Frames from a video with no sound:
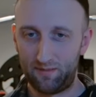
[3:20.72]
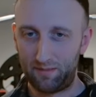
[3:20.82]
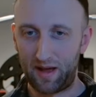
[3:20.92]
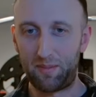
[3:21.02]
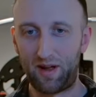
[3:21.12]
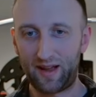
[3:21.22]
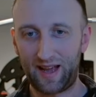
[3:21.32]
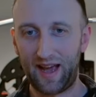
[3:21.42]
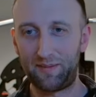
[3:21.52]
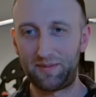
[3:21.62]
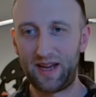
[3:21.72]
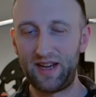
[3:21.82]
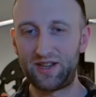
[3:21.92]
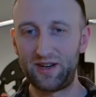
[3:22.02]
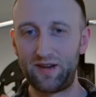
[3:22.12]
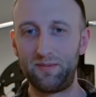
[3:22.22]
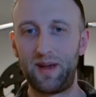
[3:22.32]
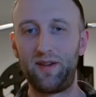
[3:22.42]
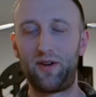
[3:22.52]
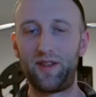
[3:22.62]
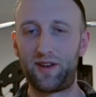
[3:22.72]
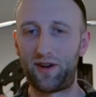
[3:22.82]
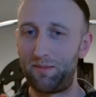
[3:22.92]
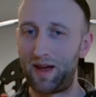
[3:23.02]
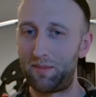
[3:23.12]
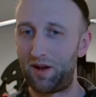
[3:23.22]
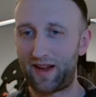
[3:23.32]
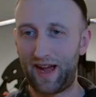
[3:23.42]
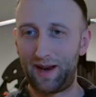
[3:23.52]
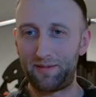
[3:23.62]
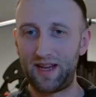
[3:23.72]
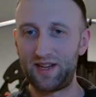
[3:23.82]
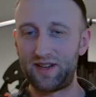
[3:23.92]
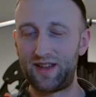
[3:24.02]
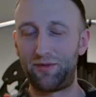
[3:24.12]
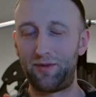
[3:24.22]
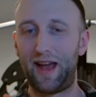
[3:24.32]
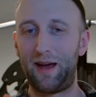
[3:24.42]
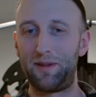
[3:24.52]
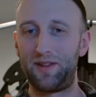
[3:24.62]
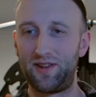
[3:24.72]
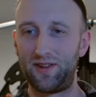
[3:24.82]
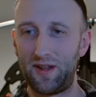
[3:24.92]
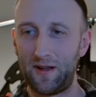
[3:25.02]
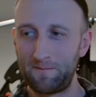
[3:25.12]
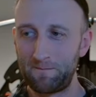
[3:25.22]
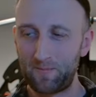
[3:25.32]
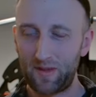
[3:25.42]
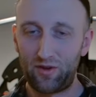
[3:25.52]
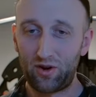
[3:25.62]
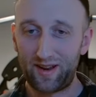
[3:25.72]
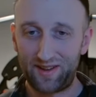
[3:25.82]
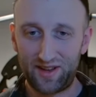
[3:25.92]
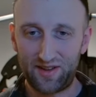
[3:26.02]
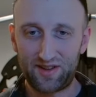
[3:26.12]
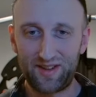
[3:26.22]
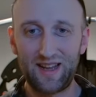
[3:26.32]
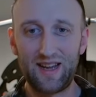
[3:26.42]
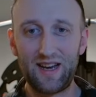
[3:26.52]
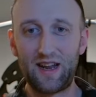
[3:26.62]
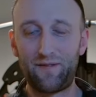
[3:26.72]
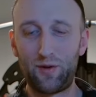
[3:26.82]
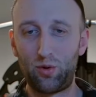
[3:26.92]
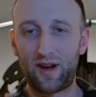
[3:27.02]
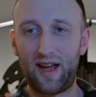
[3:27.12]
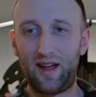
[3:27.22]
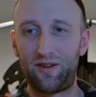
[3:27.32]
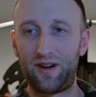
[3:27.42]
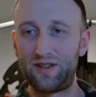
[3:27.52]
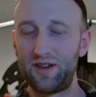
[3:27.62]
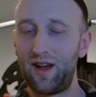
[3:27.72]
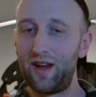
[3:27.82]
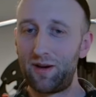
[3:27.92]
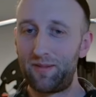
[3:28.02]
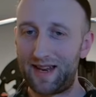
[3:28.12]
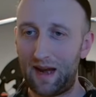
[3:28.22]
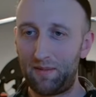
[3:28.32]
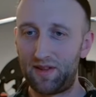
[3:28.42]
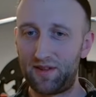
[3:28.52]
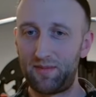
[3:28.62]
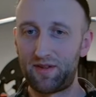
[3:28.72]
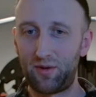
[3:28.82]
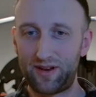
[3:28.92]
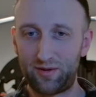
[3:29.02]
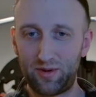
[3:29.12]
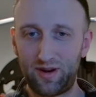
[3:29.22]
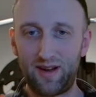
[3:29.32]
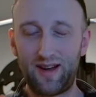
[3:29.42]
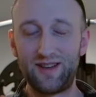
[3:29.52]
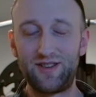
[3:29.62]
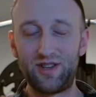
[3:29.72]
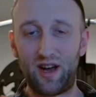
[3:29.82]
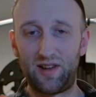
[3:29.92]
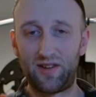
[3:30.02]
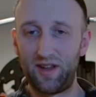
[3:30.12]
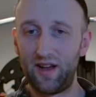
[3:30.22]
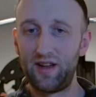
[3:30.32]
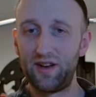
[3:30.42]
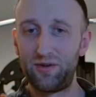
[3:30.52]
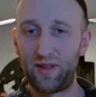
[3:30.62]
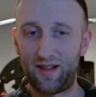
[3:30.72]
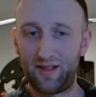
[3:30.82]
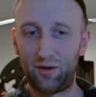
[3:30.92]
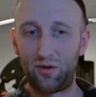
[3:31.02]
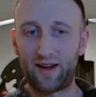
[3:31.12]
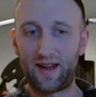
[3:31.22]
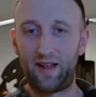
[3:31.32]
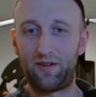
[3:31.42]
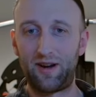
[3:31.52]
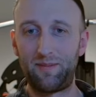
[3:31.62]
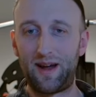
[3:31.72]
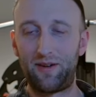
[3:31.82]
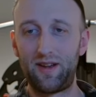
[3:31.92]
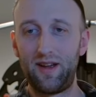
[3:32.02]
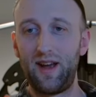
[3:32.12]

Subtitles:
Metabolic adaptation. You may have heard the term metabolic adaptation. That's what happens, is if you're consistently eating fewer calories, your metabolism is going to adjust to that lower calorie amount.